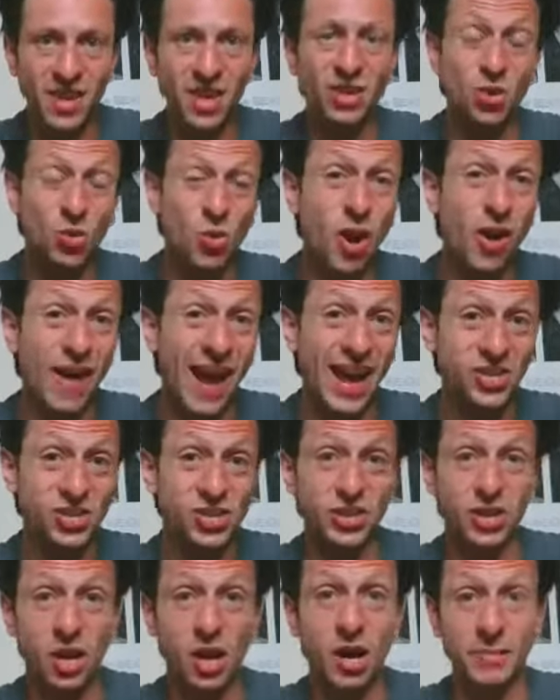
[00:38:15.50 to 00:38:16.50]
you are
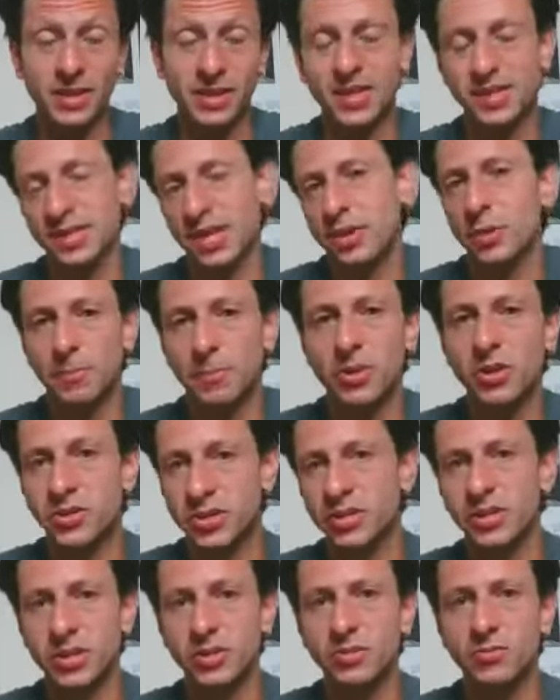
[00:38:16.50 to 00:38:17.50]
actually harming this other
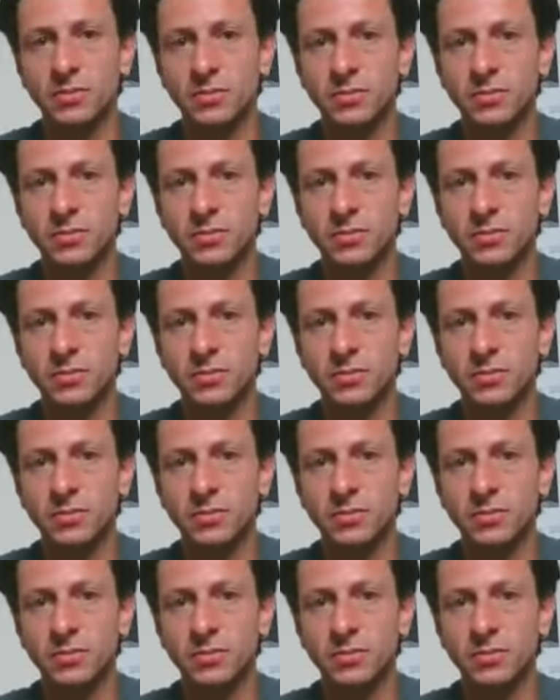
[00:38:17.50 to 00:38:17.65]
person too.